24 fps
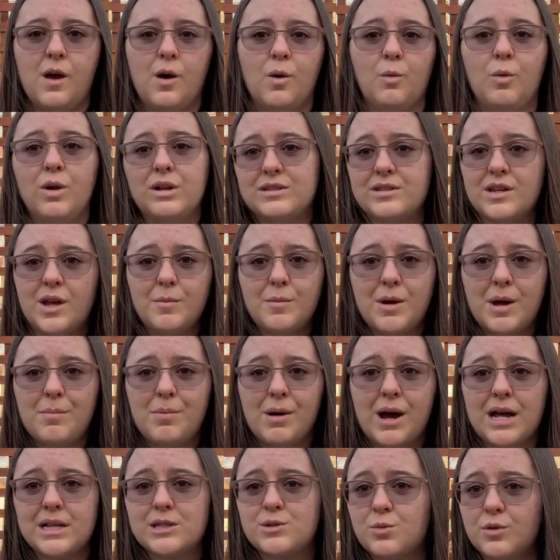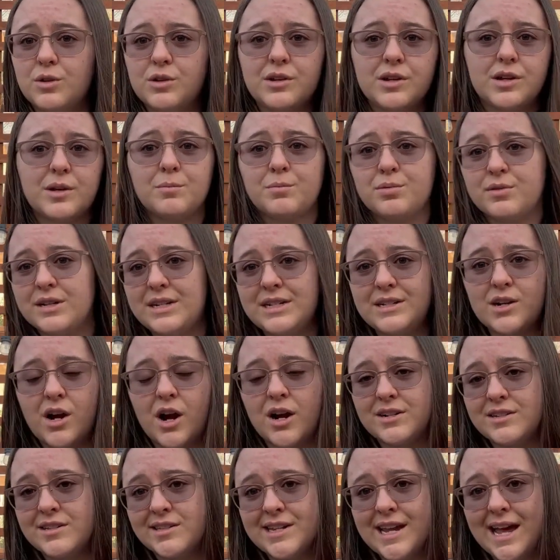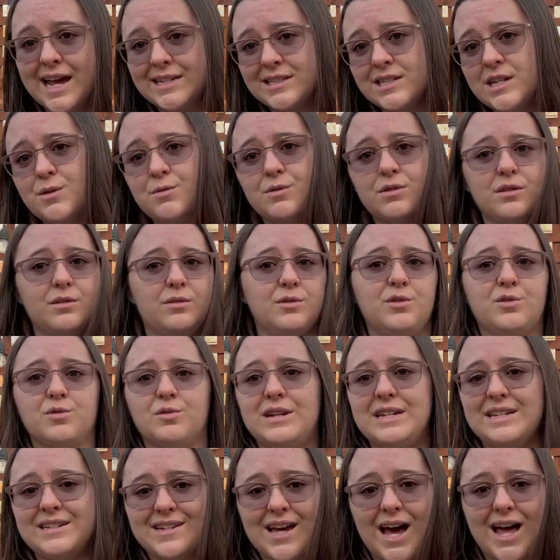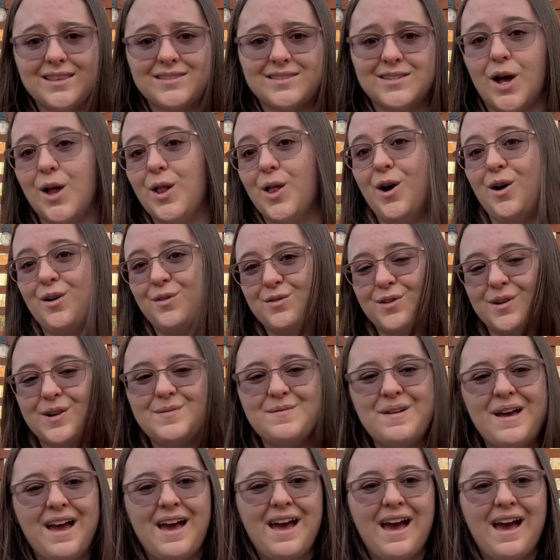Once all my pots were looking pretty darn snazzy with little green dots all over them,